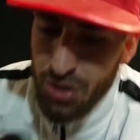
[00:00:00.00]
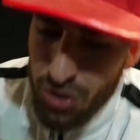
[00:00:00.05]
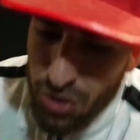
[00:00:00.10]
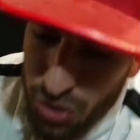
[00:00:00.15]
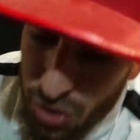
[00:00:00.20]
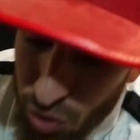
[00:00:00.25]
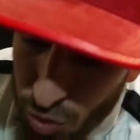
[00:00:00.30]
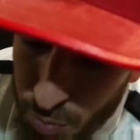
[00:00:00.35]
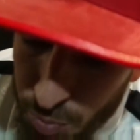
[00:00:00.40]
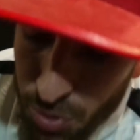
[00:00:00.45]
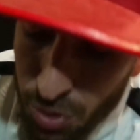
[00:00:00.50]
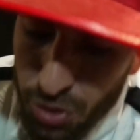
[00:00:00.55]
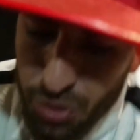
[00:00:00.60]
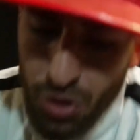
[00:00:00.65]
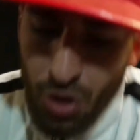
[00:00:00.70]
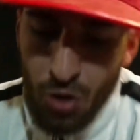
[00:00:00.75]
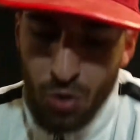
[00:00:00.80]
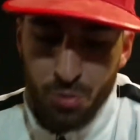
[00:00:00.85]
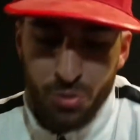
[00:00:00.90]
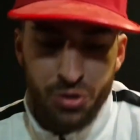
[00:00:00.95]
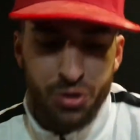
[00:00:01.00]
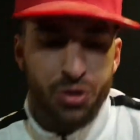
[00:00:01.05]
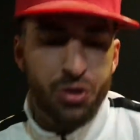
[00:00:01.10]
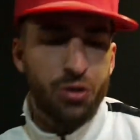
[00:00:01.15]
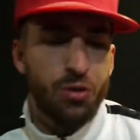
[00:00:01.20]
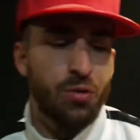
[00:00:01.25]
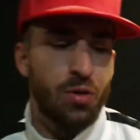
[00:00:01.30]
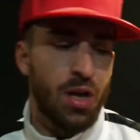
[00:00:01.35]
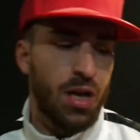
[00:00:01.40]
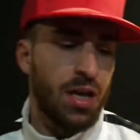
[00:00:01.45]
a super dope
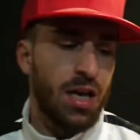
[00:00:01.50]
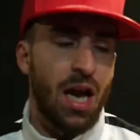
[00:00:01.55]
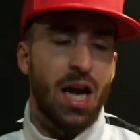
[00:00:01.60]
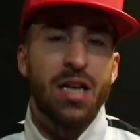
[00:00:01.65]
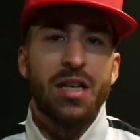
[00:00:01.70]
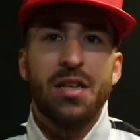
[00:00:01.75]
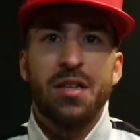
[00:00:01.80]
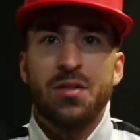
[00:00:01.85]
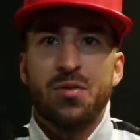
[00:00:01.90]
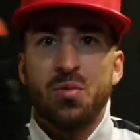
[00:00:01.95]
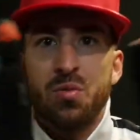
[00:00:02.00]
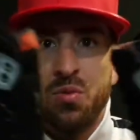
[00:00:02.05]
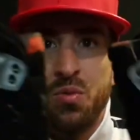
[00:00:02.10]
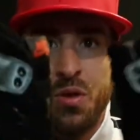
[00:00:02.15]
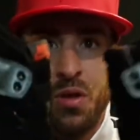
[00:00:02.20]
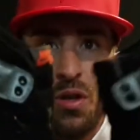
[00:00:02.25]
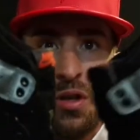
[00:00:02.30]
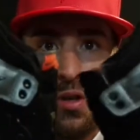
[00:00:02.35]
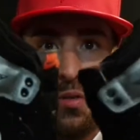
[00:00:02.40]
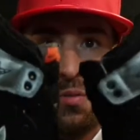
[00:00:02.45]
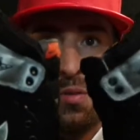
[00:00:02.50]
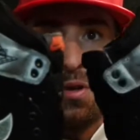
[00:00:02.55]
shoe. Like, I just really,